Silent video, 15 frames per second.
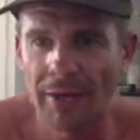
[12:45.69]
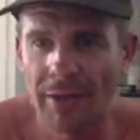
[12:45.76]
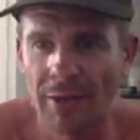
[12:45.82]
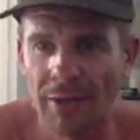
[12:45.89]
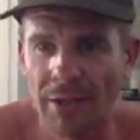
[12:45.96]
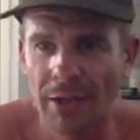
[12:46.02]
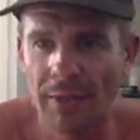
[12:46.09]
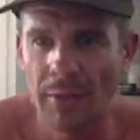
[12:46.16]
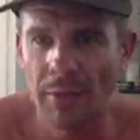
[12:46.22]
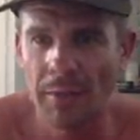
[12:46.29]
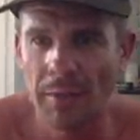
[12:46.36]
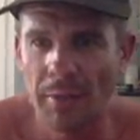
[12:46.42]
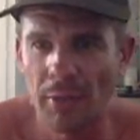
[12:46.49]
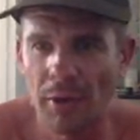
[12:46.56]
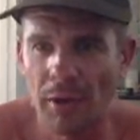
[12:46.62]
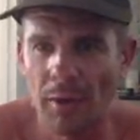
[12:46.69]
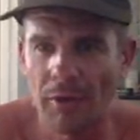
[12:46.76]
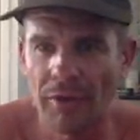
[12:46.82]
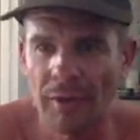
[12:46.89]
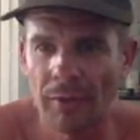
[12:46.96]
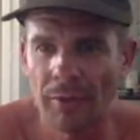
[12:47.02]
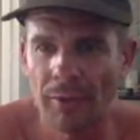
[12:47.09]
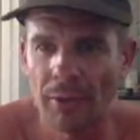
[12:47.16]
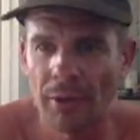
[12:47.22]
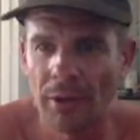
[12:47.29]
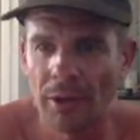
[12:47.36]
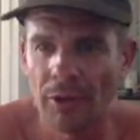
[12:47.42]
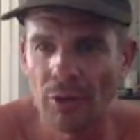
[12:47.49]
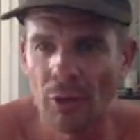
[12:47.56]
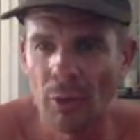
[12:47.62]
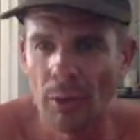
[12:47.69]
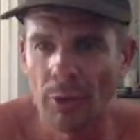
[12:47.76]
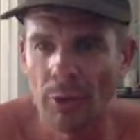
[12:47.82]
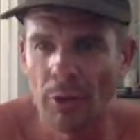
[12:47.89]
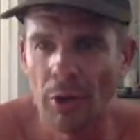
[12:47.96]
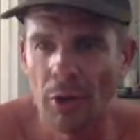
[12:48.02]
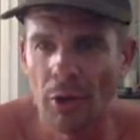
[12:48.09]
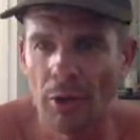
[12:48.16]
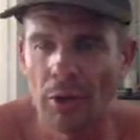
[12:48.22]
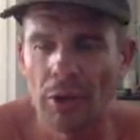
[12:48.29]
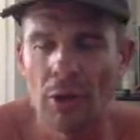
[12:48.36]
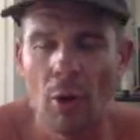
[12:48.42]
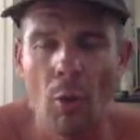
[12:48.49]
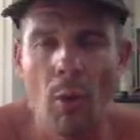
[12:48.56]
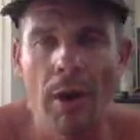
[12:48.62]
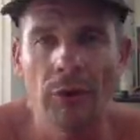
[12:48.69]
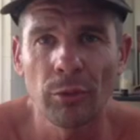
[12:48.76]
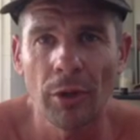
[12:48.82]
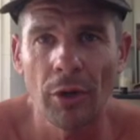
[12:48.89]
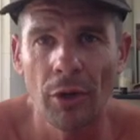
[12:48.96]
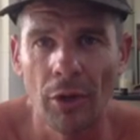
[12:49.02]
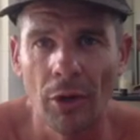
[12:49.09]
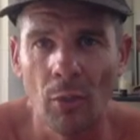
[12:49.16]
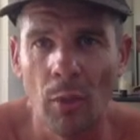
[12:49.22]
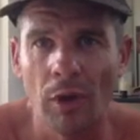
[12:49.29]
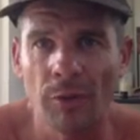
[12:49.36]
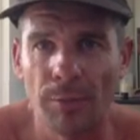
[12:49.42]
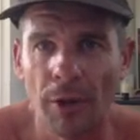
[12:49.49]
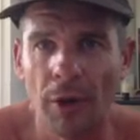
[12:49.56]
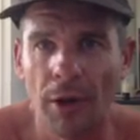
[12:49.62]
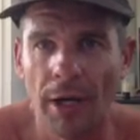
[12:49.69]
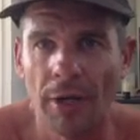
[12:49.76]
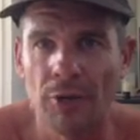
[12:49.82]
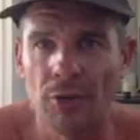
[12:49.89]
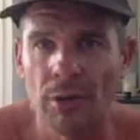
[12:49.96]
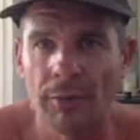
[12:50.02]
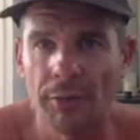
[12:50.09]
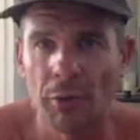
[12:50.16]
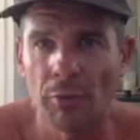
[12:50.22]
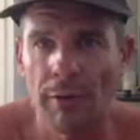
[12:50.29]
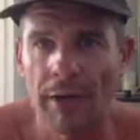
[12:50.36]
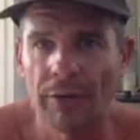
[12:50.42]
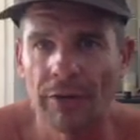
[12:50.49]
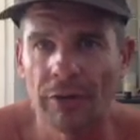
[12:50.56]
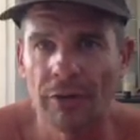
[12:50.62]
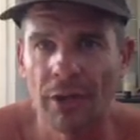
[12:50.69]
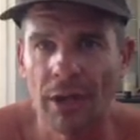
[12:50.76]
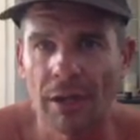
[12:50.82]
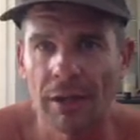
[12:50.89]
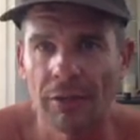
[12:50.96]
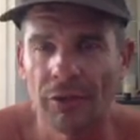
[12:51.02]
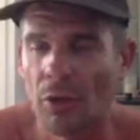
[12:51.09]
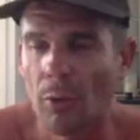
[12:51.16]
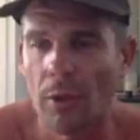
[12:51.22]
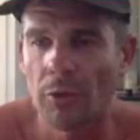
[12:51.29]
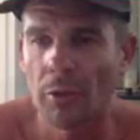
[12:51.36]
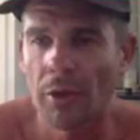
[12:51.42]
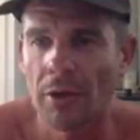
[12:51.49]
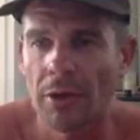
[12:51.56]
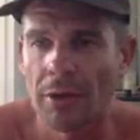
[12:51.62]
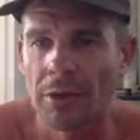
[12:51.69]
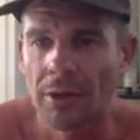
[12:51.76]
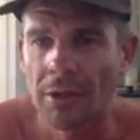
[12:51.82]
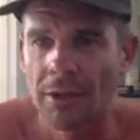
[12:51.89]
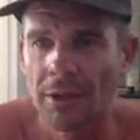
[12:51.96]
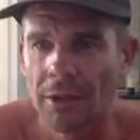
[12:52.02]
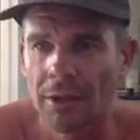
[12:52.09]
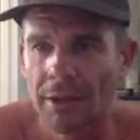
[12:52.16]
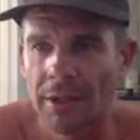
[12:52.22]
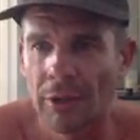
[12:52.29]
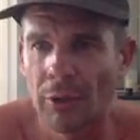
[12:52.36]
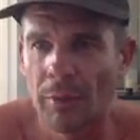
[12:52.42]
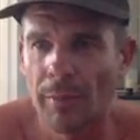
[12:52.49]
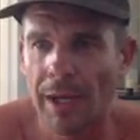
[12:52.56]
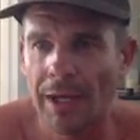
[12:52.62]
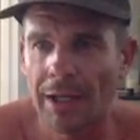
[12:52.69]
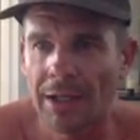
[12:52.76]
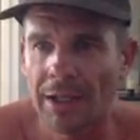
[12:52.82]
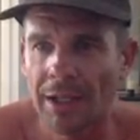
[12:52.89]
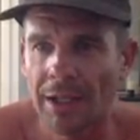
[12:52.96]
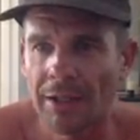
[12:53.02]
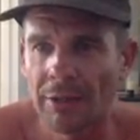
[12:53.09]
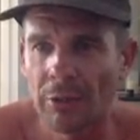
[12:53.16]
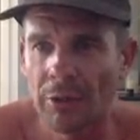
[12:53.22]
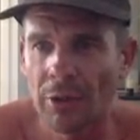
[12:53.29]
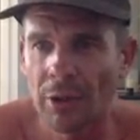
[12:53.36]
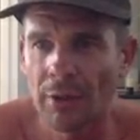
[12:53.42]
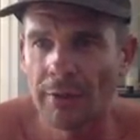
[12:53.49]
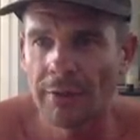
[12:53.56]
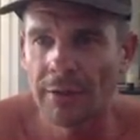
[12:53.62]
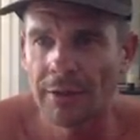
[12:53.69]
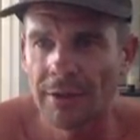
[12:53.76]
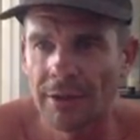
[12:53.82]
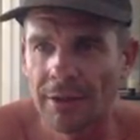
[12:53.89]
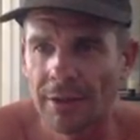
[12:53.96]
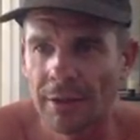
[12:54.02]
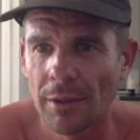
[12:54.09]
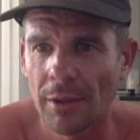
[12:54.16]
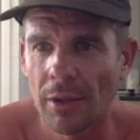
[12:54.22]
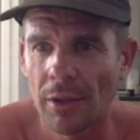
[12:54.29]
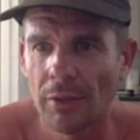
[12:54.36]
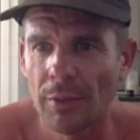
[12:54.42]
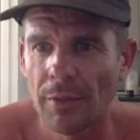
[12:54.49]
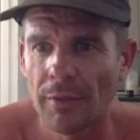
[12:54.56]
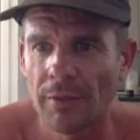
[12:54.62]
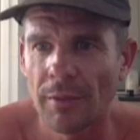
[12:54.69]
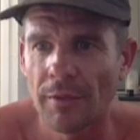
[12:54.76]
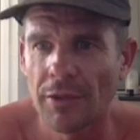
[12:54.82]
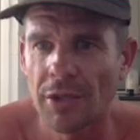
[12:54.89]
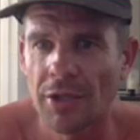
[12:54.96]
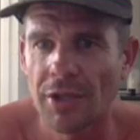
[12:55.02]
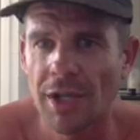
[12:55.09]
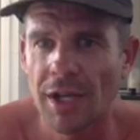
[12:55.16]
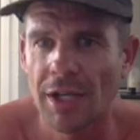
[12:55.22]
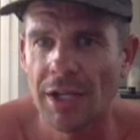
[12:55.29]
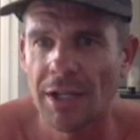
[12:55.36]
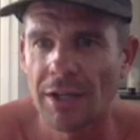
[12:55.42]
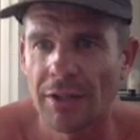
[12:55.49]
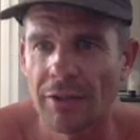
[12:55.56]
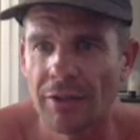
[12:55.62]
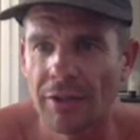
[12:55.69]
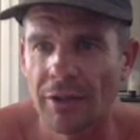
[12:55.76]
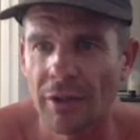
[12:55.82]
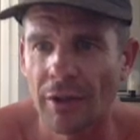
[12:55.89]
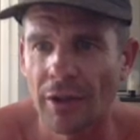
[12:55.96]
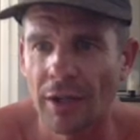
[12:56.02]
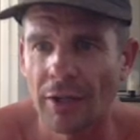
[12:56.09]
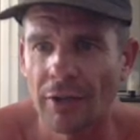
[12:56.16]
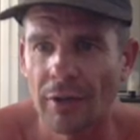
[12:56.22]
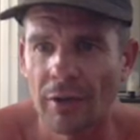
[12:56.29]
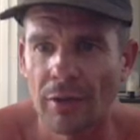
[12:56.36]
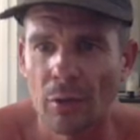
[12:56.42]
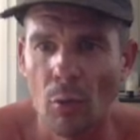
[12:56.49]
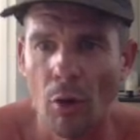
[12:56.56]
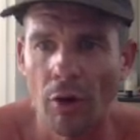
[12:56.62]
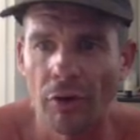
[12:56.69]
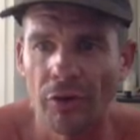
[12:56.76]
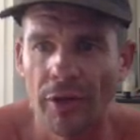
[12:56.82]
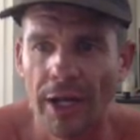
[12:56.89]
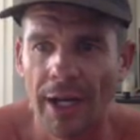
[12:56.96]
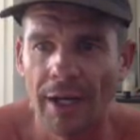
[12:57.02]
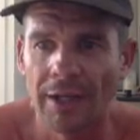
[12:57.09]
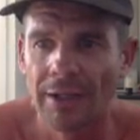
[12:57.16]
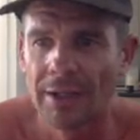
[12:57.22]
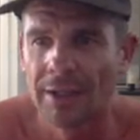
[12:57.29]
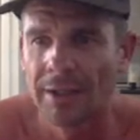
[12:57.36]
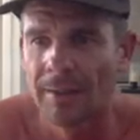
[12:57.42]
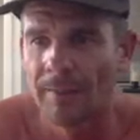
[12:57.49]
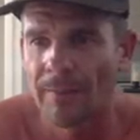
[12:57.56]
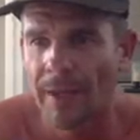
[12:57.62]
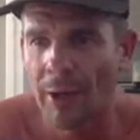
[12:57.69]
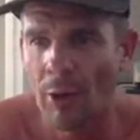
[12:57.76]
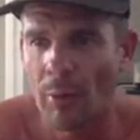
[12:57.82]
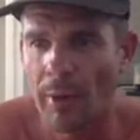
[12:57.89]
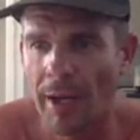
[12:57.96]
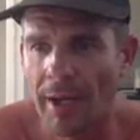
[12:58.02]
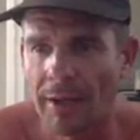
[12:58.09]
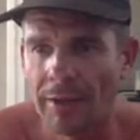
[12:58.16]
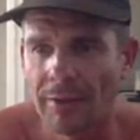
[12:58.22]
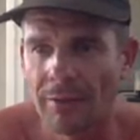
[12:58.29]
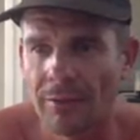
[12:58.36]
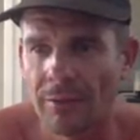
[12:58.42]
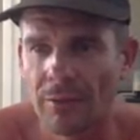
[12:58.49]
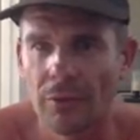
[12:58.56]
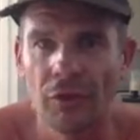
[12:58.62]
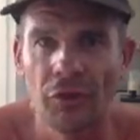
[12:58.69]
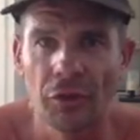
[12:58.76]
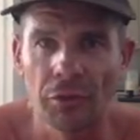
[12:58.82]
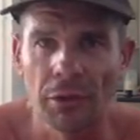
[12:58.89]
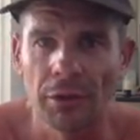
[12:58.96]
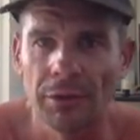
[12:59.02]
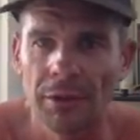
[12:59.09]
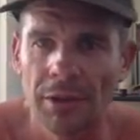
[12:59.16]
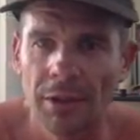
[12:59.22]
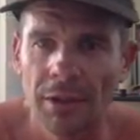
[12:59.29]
You never want to be blind what's coming from behind. You always want to know what's behind you if you're a racing cyclist. You always want to know. Looking back again, looking over. There's a bit of a chit-chat here. So the watts now are about zero.